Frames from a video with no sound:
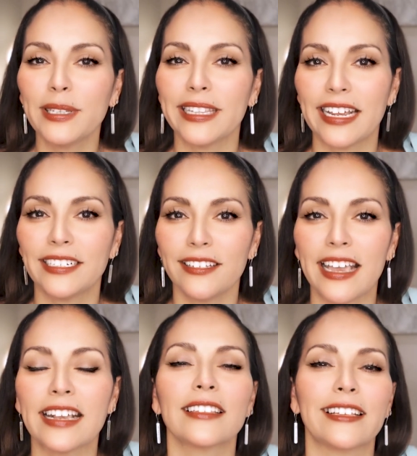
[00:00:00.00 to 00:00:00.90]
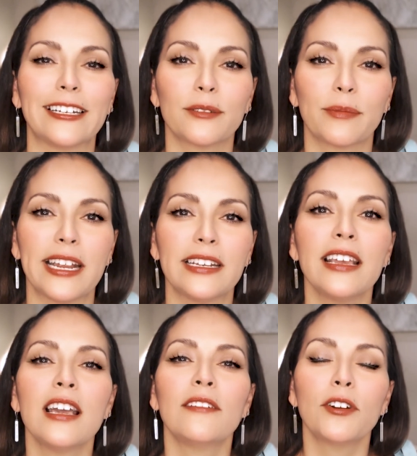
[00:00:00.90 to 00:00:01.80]
would like to thank SellerSprite
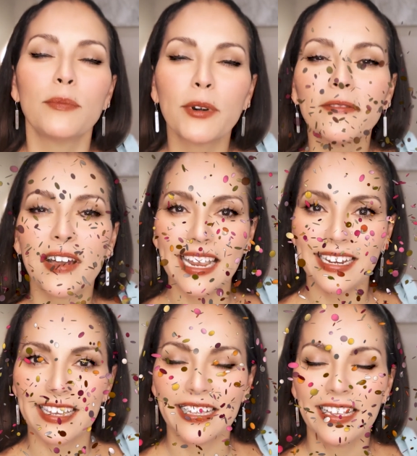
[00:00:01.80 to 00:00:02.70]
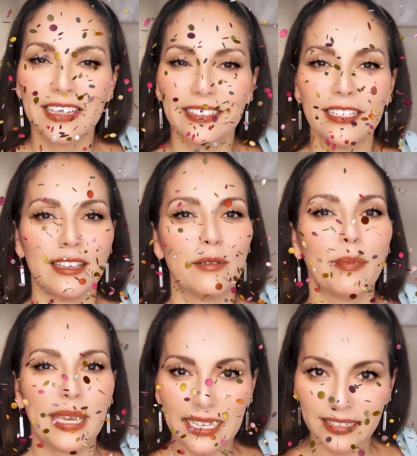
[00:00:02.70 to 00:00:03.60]
for providing this
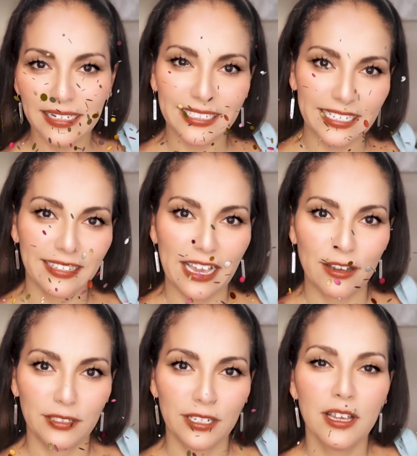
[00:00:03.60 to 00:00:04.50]
amazing discount